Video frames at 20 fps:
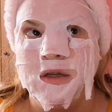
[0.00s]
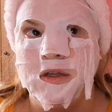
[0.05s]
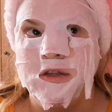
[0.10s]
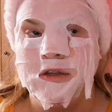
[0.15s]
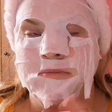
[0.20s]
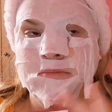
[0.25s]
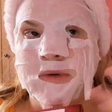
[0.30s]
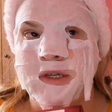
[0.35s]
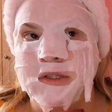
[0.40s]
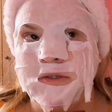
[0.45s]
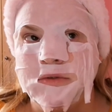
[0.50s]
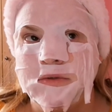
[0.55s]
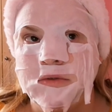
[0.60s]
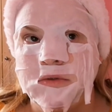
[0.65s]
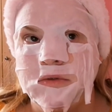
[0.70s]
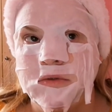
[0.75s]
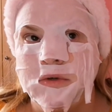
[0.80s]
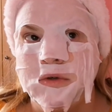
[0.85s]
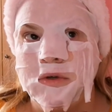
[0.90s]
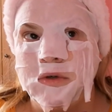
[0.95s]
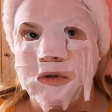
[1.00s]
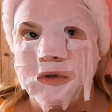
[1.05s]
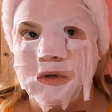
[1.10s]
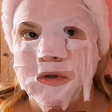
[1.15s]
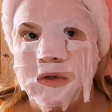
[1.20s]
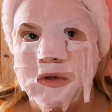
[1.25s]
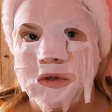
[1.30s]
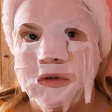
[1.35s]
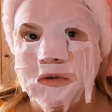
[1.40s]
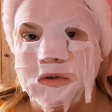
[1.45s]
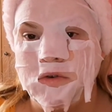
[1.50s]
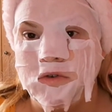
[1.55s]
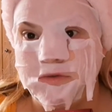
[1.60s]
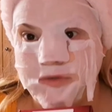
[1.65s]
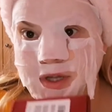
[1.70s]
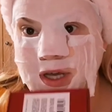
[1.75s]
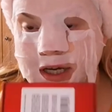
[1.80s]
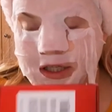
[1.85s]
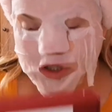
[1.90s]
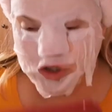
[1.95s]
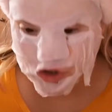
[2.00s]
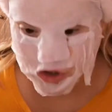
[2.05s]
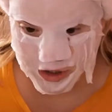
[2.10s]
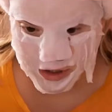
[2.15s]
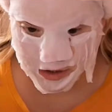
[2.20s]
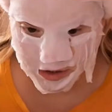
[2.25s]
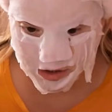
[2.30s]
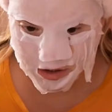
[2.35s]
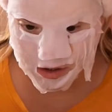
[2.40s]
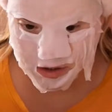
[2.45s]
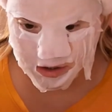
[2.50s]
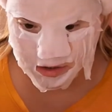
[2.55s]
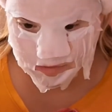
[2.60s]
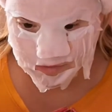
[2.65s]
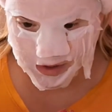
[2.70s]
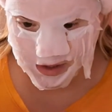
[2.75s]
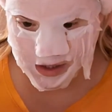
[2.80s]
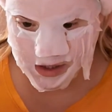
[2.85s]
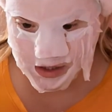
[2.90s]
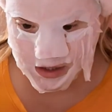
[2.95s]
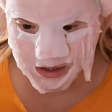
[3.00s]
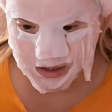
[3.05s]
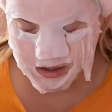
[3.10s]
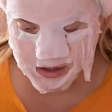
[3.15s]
the middle of last year, right?